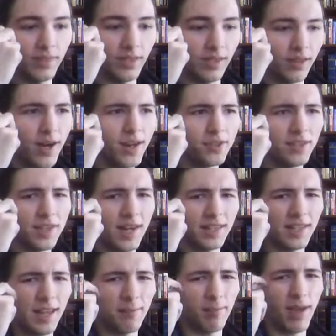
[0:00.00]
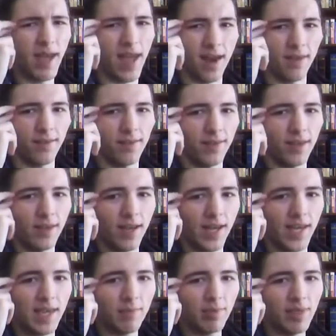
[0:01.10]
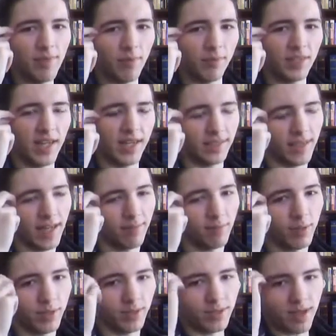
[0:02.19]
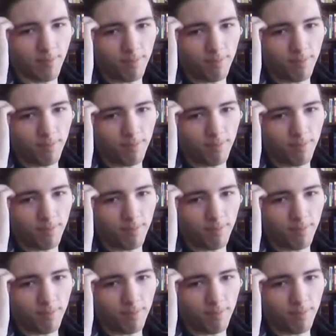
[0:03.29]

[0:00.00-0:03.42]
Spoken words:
They're actually not that bad. I can't believe I'm saying that, but